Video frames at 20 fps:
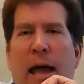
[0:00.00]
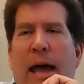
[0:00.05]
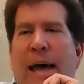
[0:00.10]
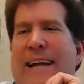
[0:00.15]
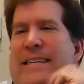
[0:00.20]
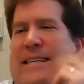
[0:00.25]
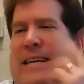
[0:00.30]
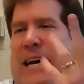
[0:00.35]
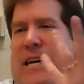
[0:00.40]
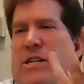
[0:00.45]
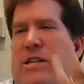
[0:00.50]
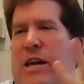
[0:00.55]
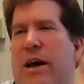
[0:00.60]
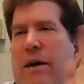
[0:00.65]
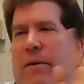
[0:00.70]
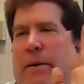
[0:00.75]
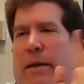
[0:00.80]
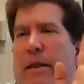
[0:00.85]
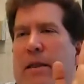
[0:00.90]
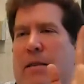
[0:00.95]
And it's actually,
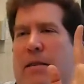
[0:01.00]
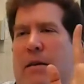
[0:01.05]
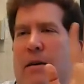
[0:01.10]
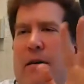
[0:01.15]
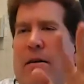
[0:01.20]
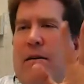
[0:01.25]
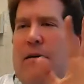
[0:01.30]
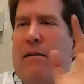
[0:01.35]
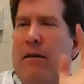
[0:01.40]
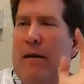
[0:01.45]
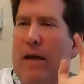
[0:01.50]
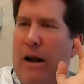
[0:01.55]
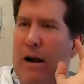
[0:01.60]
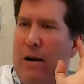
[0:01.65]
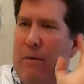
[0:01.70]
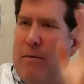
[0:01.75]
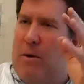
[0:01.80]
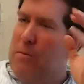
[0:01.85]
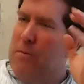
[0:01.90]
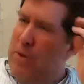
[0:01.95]
I mean, you know,
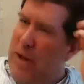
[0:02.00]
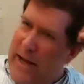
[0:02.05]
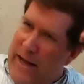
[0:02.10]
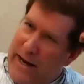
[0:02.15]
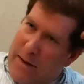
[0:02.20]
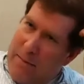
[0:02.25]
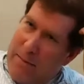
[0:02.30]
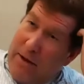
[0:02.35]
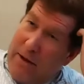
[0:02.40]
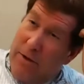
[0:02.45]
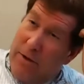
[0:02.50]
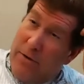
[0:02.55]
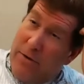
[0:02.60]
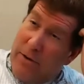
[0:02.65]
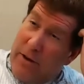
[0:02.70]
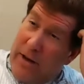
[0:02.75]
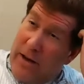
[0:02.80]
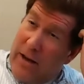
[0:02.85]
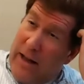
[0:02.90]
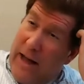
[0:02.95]
I'm complaining about
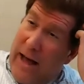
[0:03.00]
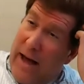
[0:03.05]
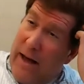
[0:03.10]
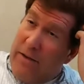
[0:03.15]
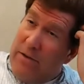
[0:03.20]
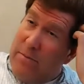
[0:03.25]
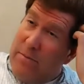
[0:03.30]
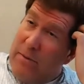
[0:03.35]
losing a class,